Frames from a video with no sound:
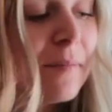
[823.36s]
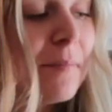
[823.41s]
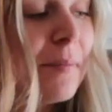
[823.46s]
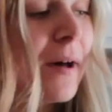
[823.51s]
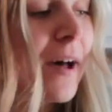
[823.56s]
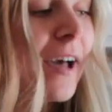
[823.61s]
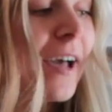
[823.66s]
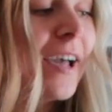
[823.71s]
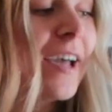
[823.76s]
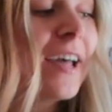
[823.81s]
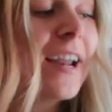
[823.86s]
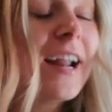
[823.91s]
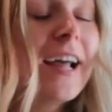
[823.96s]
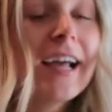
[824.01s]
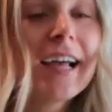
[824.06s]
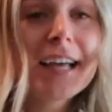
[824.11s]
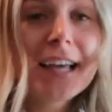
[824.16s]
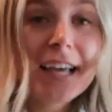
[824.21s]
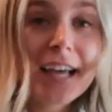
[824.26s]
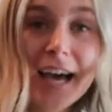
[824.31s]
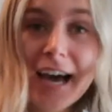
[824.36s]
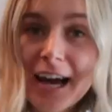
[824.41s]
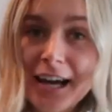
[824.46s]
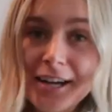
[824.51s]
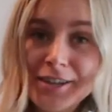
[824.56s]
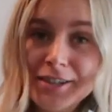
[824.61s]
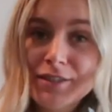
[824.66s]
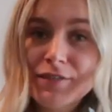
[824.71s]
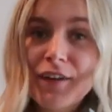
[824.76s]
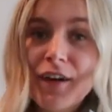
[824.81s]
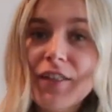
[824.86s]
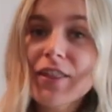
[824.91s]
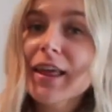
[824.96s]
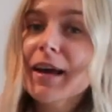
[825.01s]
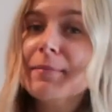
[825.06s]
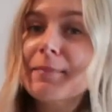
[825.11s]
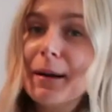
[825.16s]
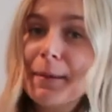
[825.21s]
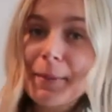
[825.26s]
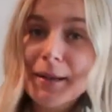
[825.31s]
but I just felt
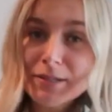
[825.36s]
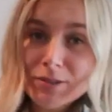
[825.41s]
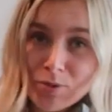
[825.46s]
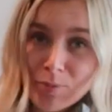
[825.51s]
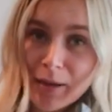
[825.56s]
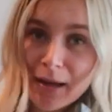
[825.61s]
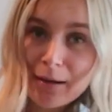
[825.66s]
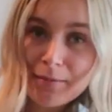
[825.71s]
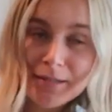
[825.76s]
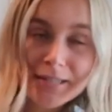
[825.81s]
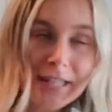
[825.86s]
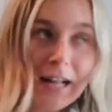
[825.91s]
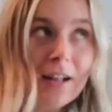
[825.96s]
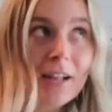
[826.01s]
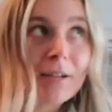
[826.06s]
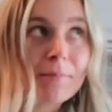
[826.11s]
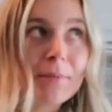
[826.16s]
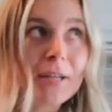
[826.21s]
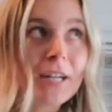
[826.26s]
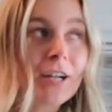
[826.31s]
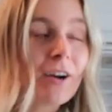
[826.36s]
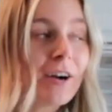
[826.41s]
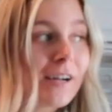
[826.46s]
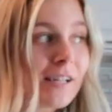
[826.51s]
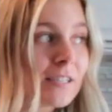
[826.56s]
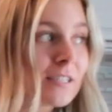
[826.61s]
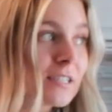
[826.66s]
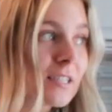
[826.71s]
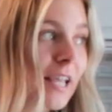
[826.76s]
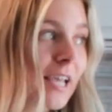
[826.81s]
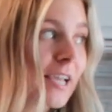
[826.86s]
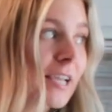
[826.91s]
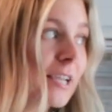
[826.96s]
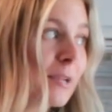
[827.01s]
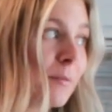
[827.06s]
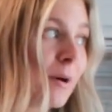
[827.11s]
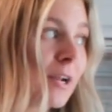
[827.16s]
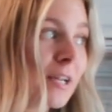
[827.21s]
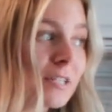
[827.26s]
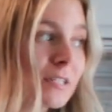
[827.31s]
like my basil plant was telling me to go, like,
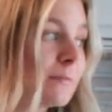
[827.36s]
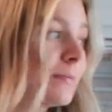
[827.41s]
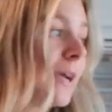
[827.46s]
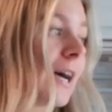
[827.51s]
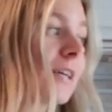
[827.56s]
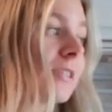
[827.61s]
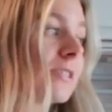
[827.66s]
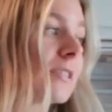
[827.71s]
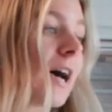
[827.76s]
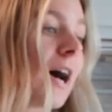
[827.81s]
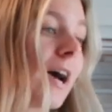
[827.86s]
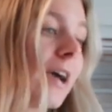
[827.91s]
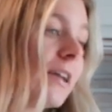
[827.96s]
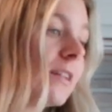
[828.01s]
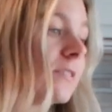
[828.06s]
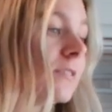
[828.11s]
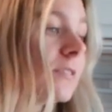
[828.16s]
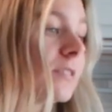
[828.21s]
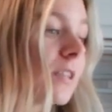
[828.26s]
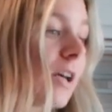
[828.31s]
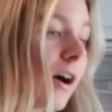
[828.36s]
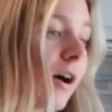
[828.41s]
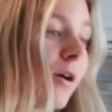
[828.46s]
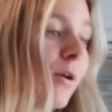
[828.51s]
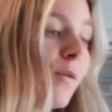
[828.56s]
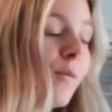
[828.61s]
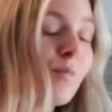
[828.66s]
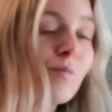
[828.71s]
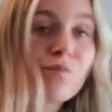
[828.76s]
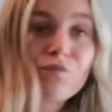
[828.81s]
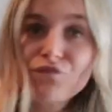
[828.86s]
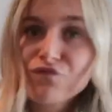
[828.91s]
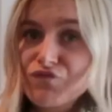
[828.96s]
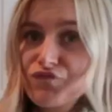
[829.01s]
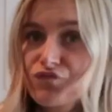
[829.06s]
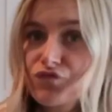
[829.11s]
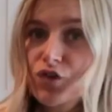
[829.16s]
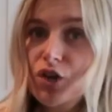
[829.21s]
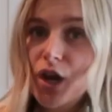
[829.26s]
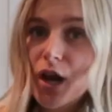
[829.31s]
he wanted to be outside. So I
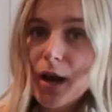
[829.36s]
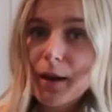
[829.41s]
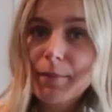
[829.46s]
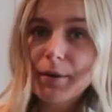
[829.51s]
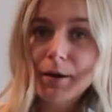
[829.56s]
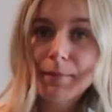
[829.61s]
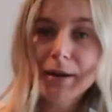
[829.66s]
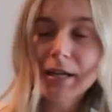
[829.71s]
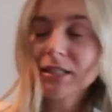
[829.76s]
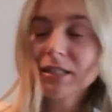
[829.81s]
put him